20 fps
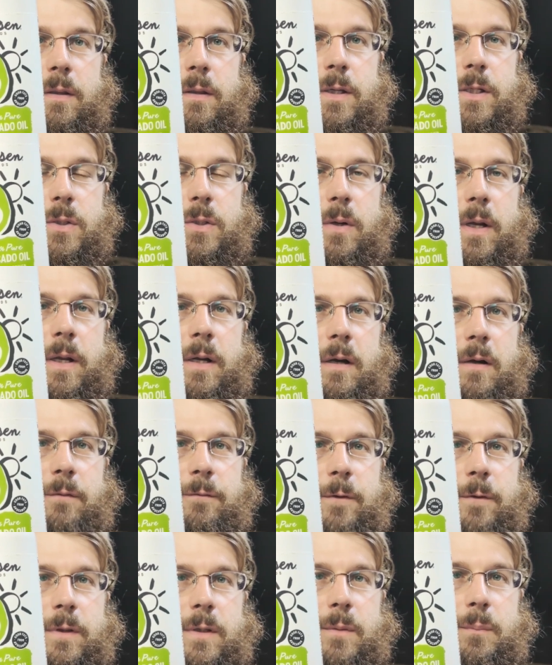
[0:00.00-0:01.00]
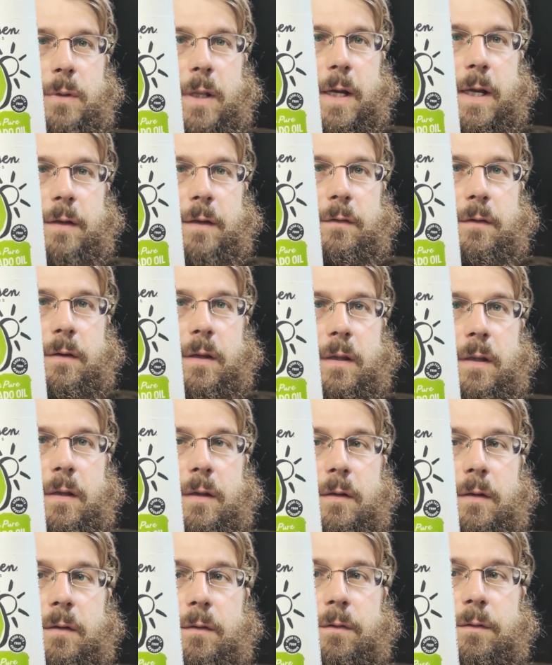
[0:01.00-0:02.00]
The trade-off with the plastic
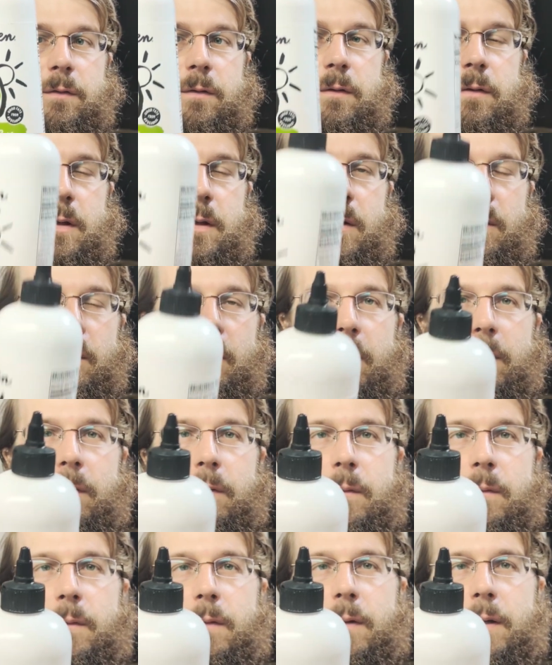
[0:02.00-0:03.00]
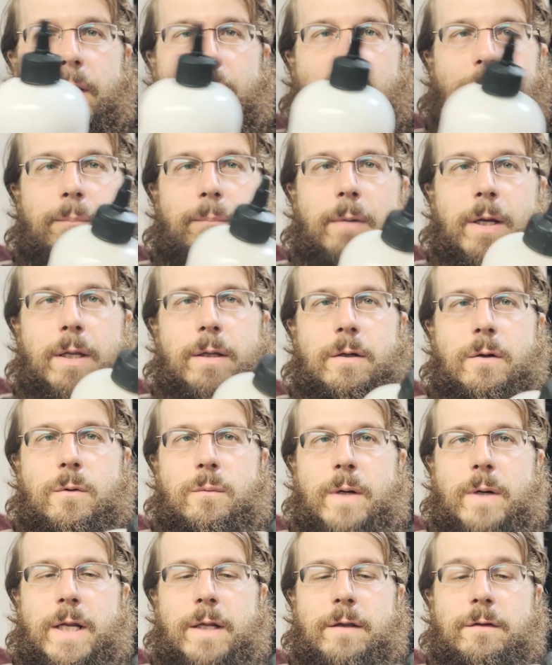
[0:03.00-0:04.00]
is the oil might go
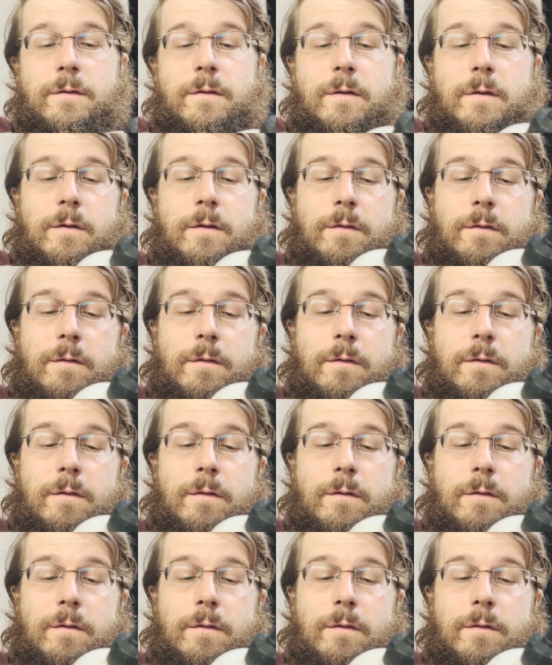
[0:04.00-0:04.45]
rancid.